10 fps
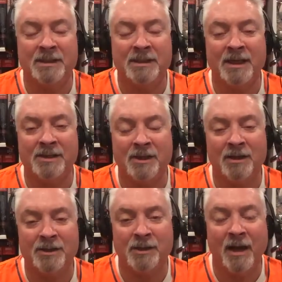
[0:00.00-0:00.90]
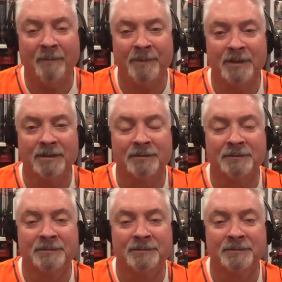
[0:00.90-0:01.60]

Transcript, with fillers: Death Star shrapnel.